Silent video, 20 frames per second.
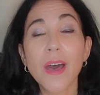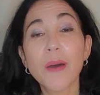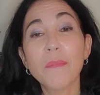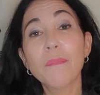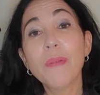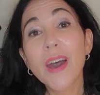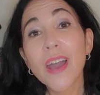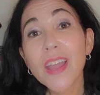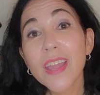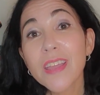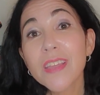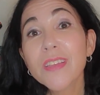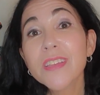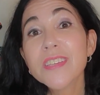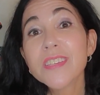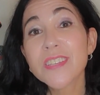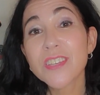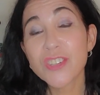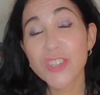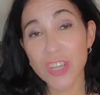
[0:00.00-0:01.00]
My
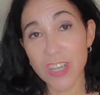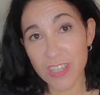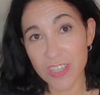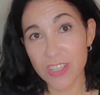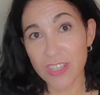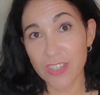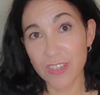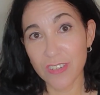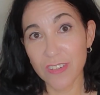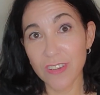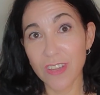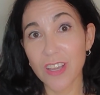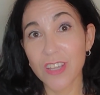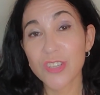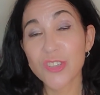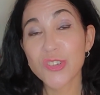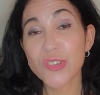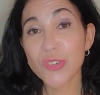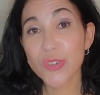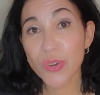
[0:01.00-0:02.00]
suggestion,
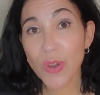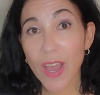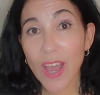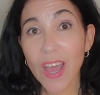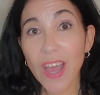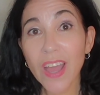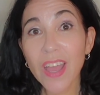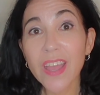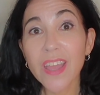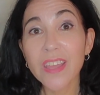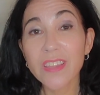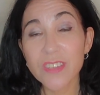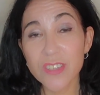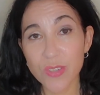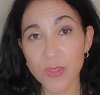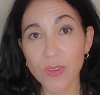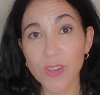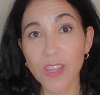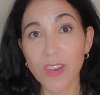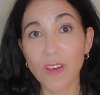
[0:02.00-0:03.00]
try and
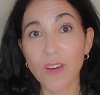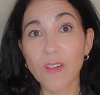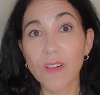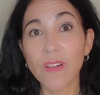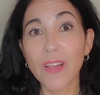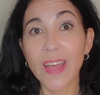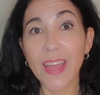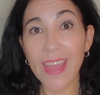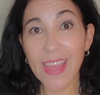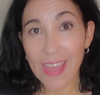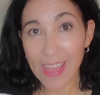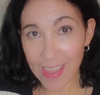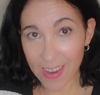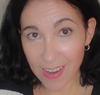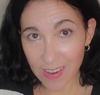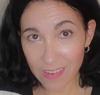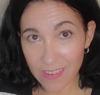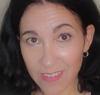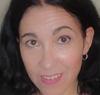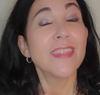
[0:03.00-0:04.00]
soak it all
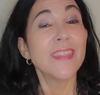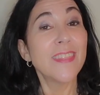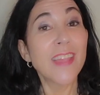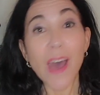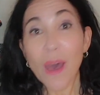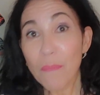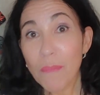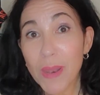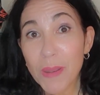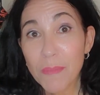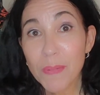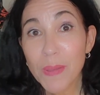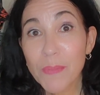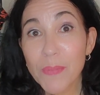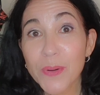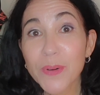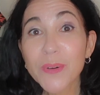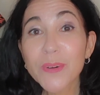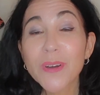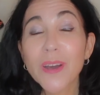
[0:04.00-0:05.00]
in. Not many
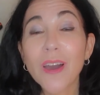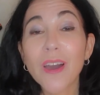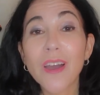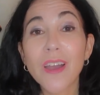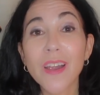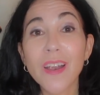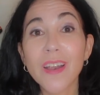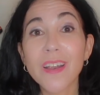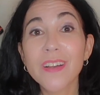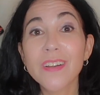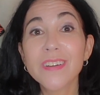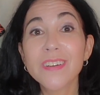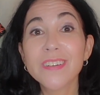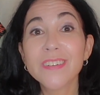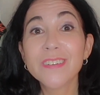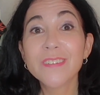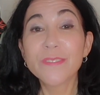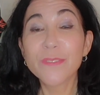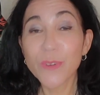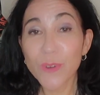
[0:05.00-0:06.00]
people are
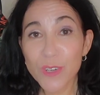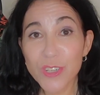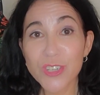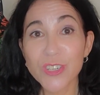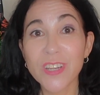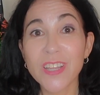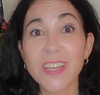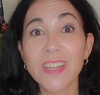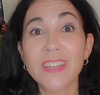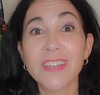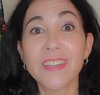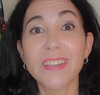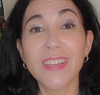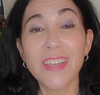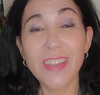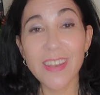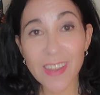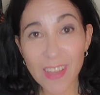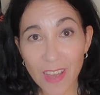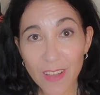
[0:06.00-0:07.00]
fortunate
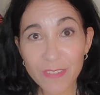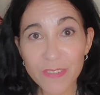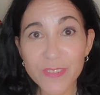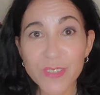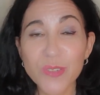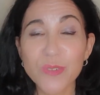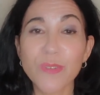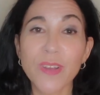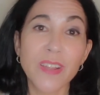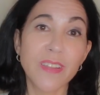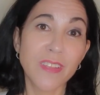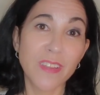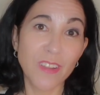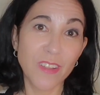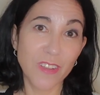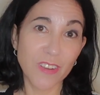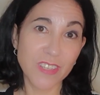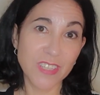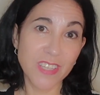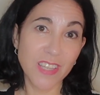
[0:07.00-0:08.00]
enough to run the
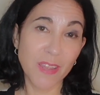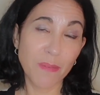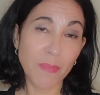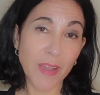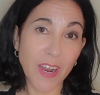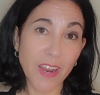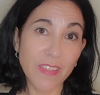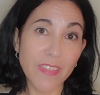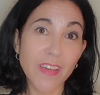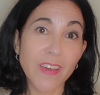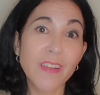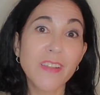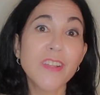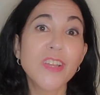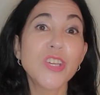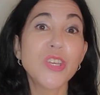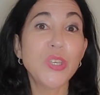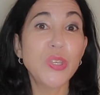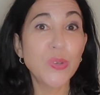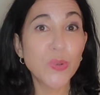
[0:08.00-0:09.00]
New York City Marathon.
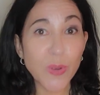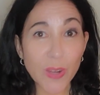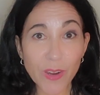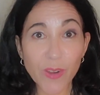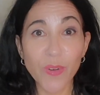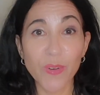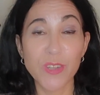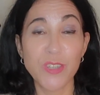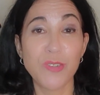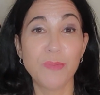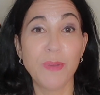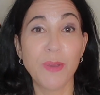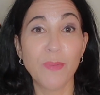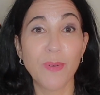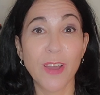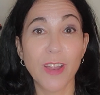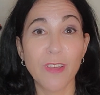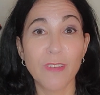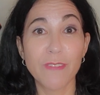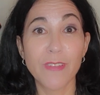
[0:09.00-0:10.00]
You are going to be
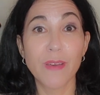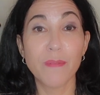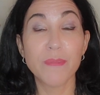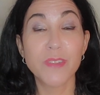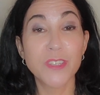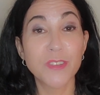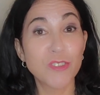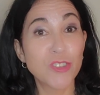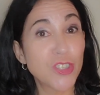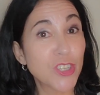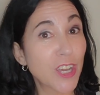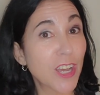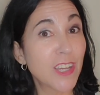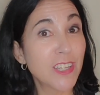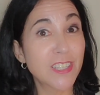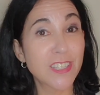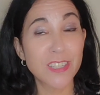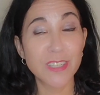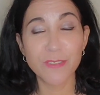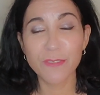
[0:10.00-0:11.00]
one of them. So
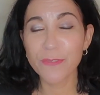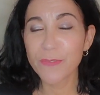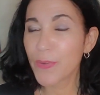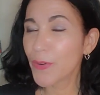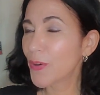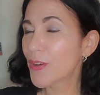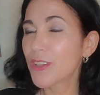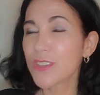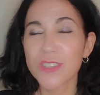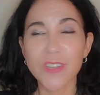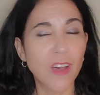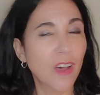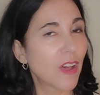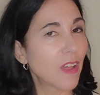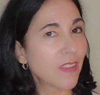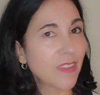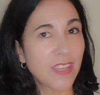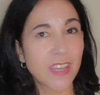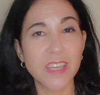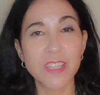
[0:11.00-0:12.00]
just focus
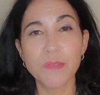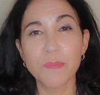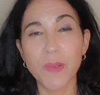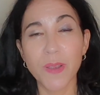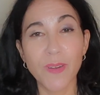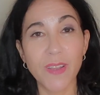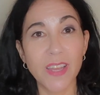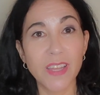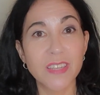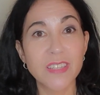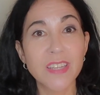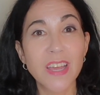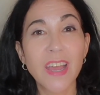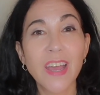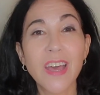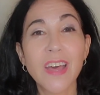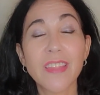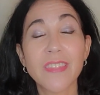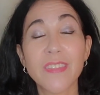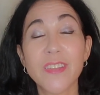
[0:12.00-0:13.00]
on the experience.
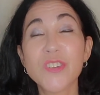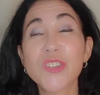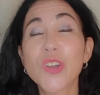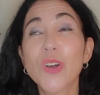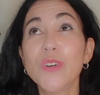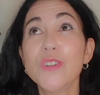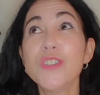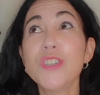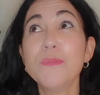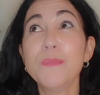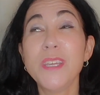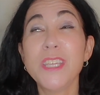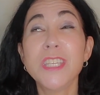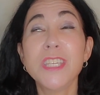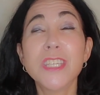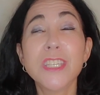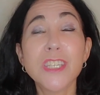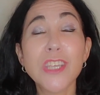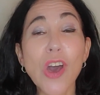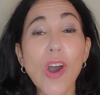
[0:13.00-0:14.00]
There's going to be
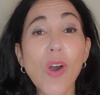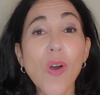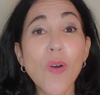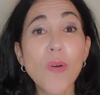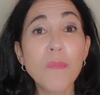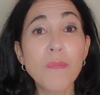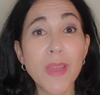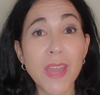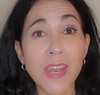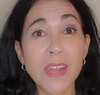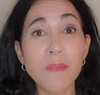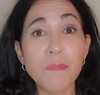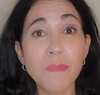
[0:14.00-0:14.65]
so many